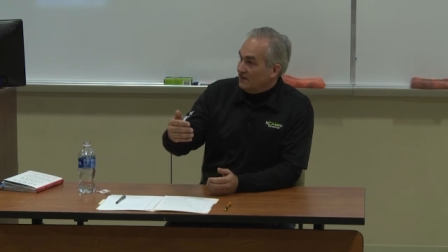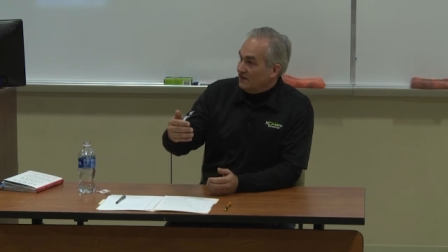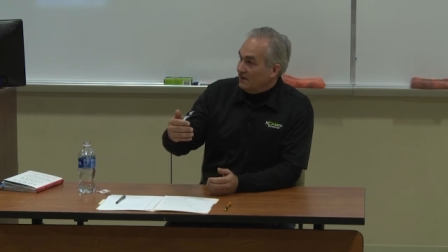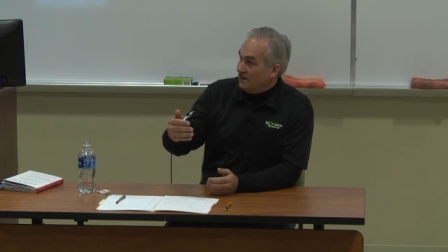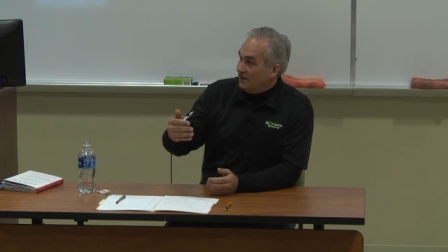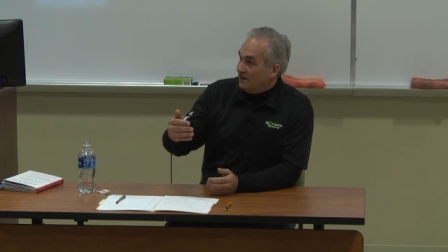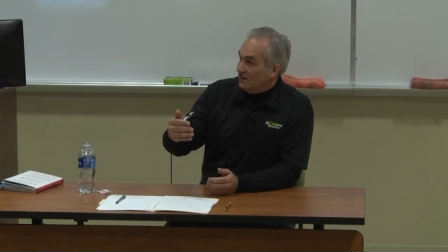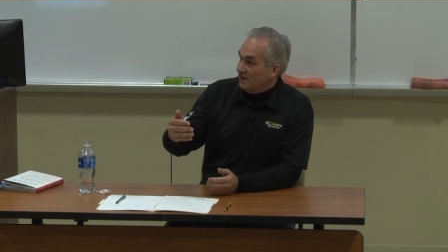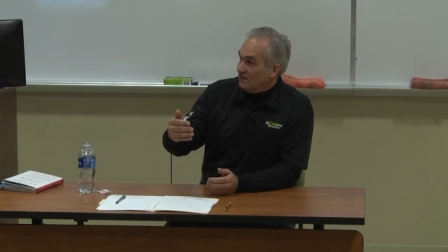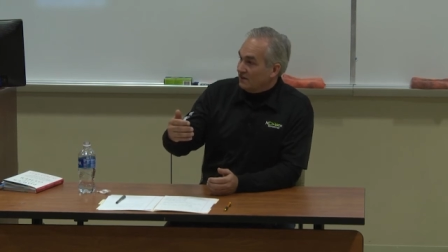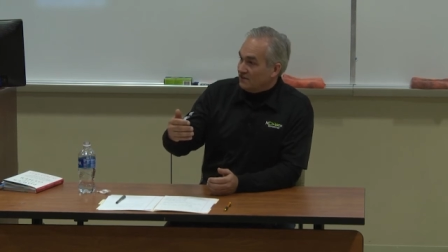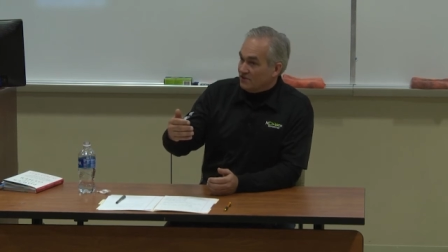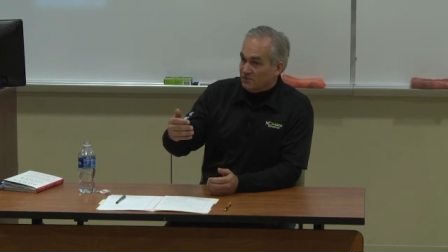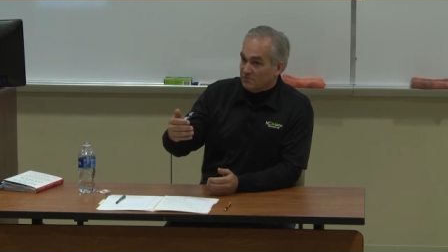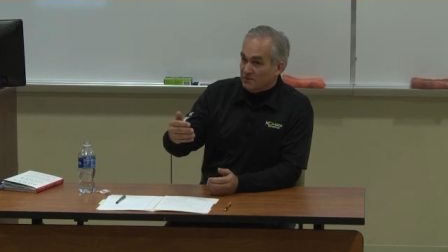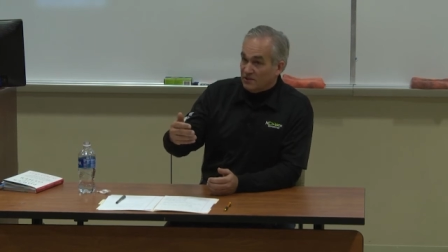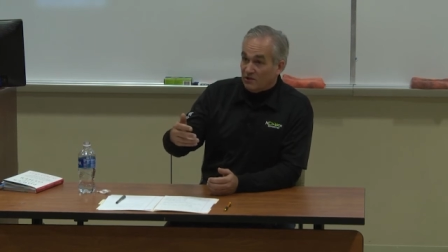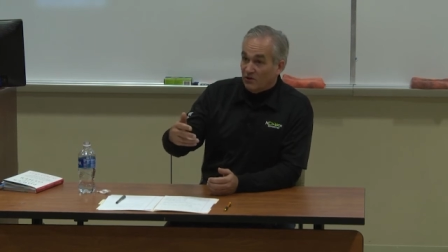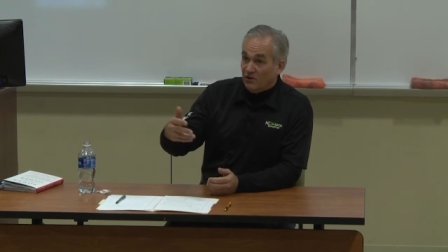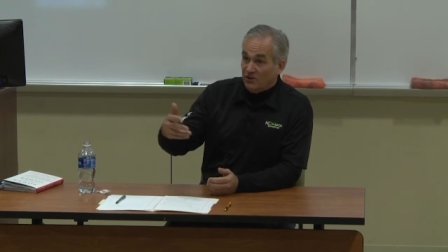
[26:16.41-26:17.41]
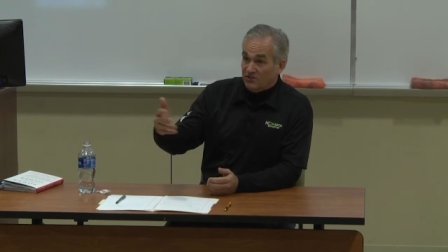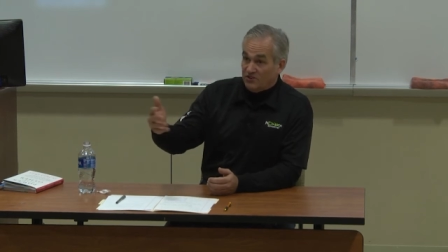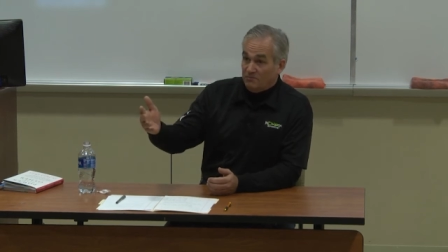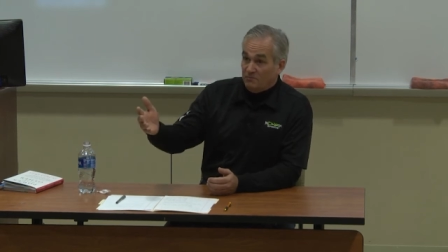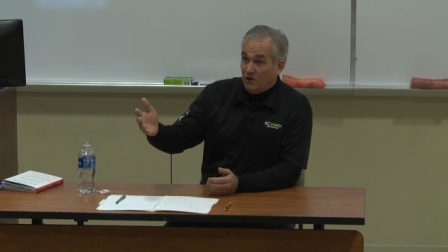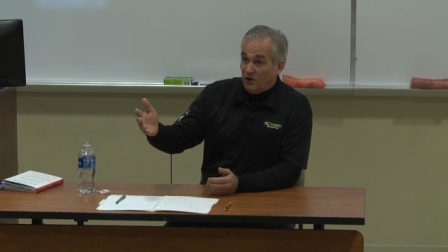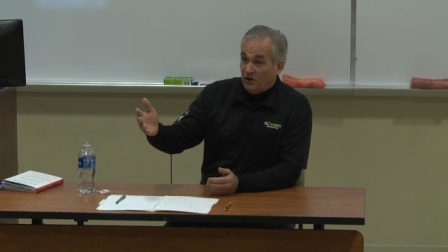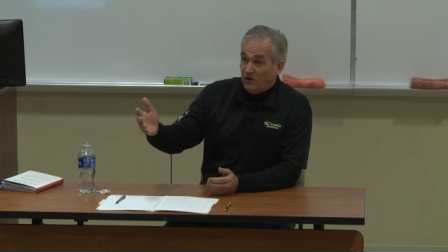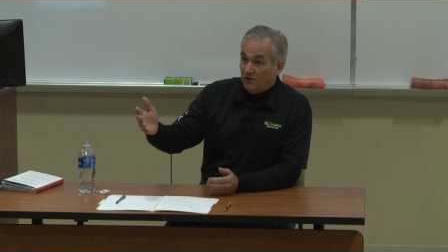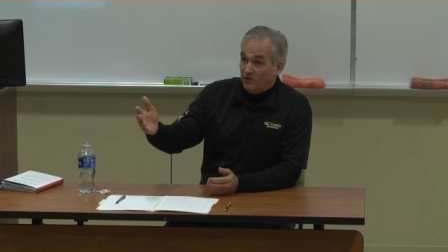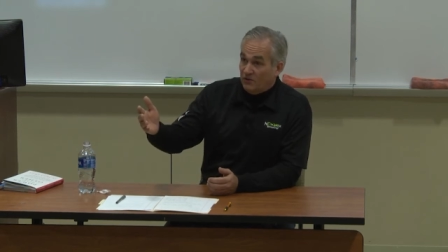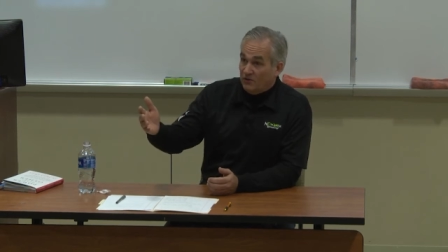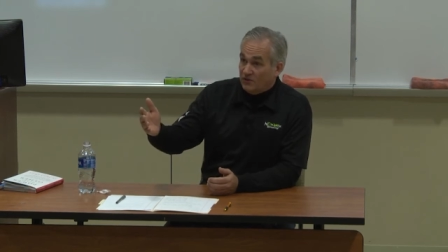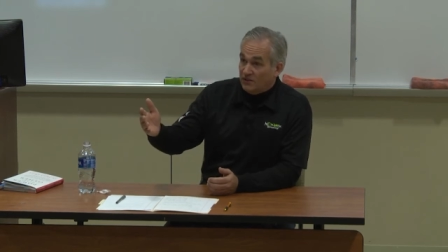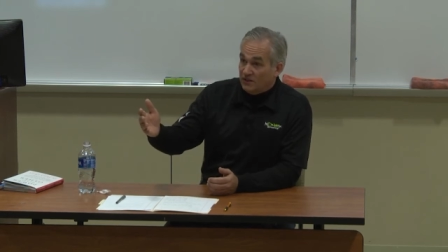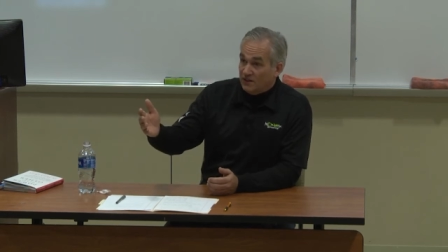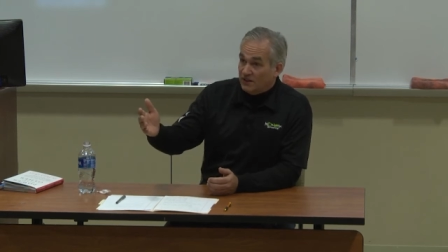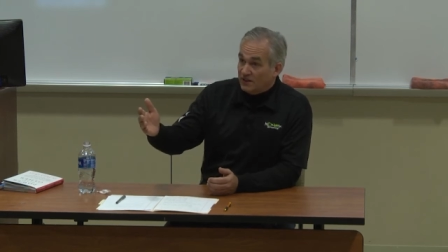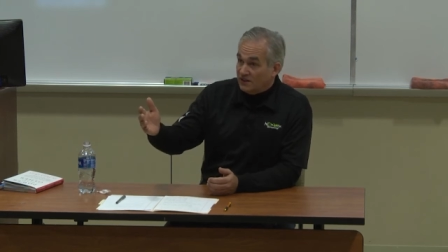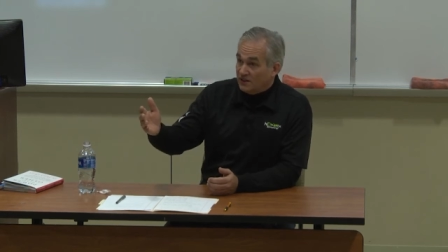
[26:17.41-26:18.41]
uh, could be gone tomorrow.
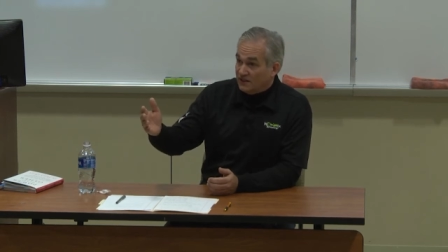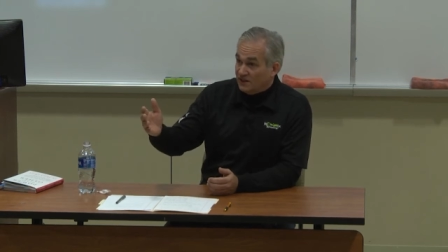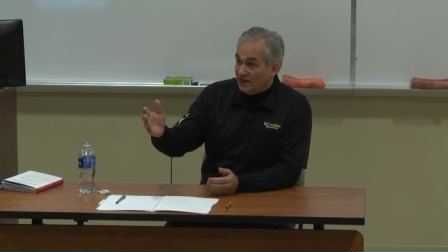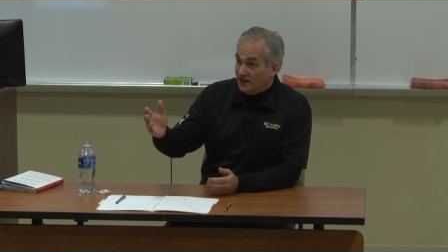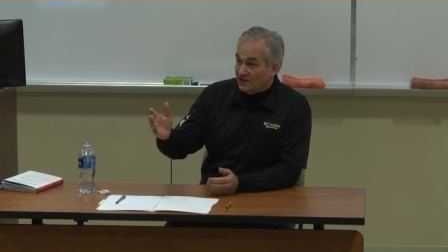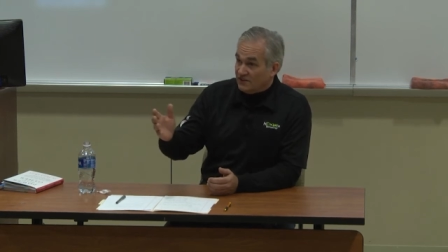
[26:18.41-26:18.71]
And,